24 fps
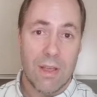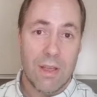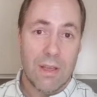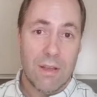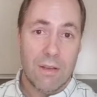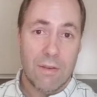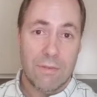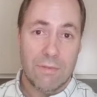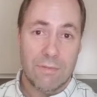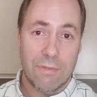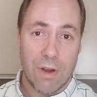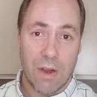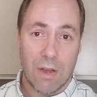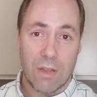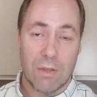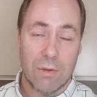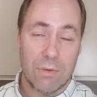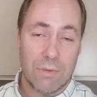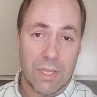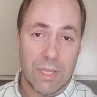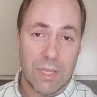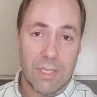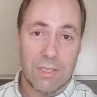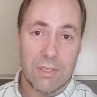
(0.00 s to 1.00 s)
follow
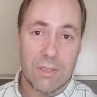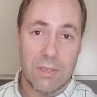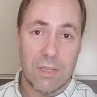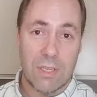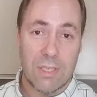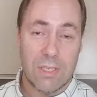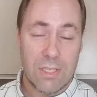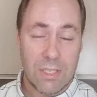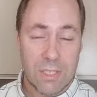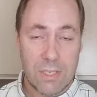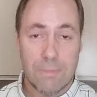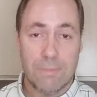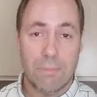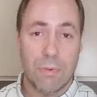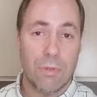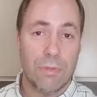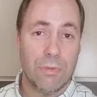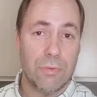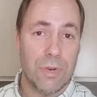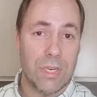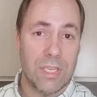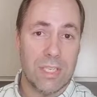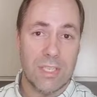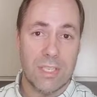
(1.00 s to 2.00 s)
these simple
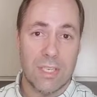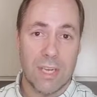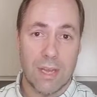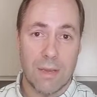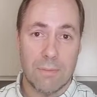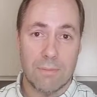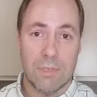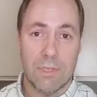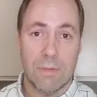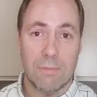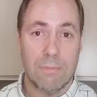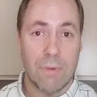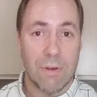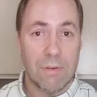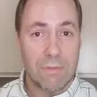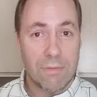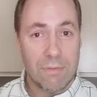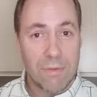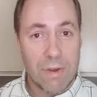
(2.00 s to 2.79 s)
3 steps, but